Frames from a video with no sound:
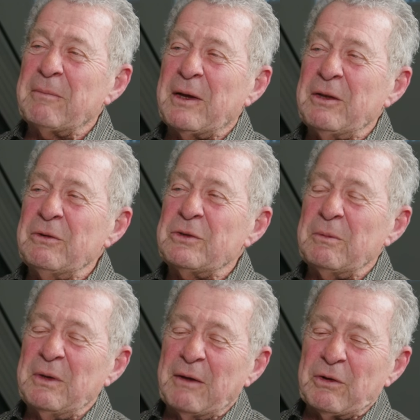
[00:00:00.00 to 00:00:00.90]

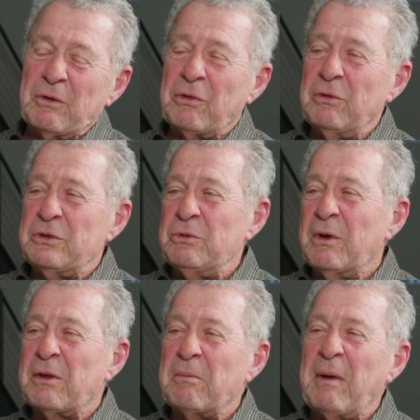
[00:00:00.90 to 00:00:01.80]

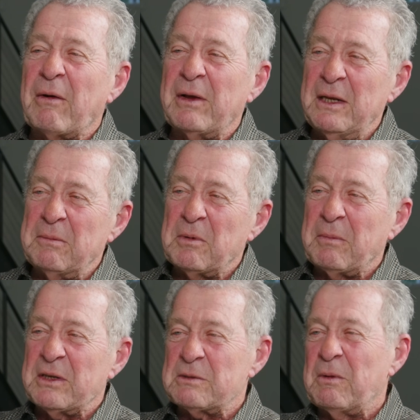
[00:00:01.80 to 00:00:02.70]
are
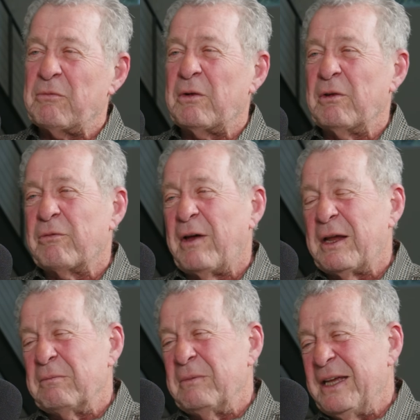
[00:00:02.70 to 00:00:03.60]

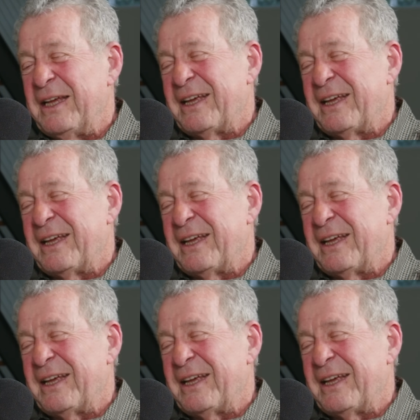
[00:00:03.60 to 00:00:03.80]
because of